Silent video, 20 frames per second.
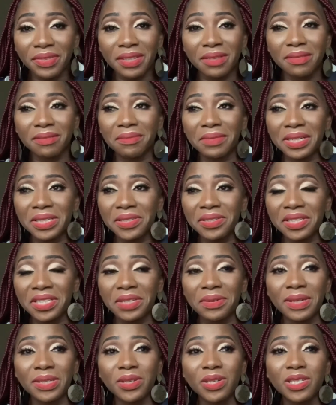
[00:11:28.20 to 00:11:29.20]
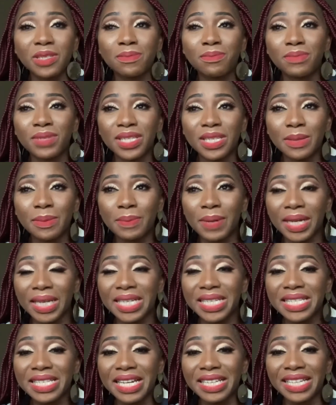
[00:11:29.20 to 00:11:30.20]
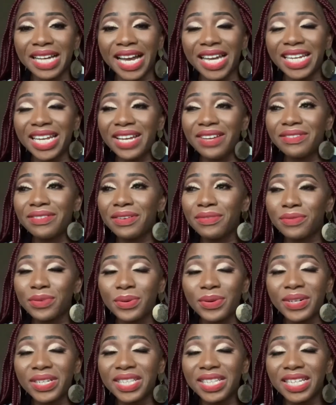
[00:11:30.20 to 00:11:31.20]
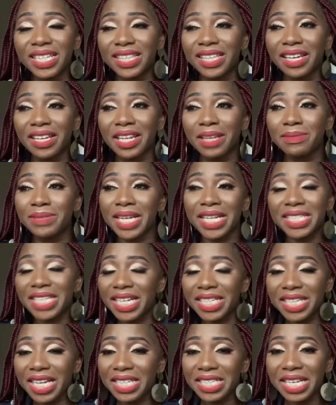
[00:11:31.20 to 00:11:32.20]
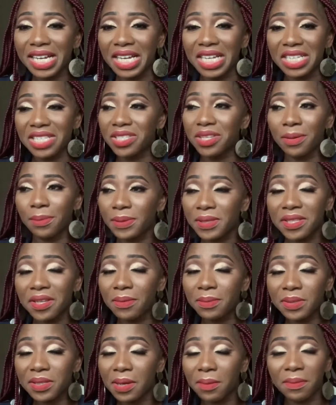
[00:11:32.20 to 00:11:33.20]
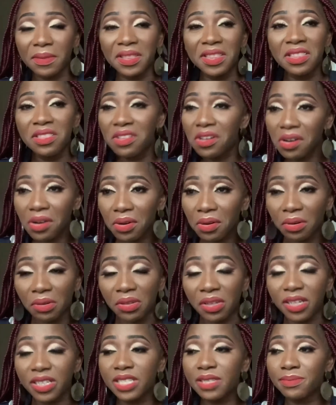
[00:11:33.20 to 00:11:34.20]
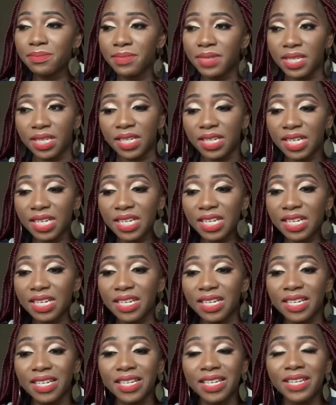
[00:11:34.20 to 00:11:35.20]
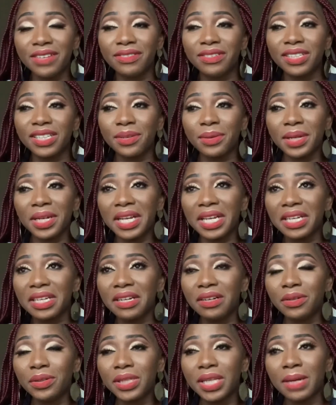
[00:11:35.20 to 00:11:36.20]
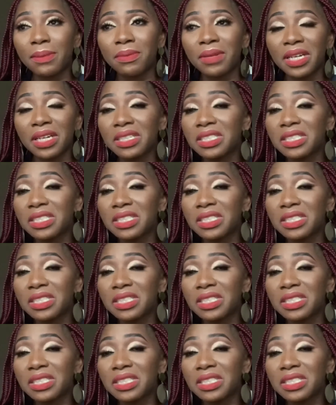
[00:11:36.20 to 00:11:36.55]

my children, they were just busy packing sand. I never for one day tell them, cha, stop. No, not me. Even they were like, oh, they are playing.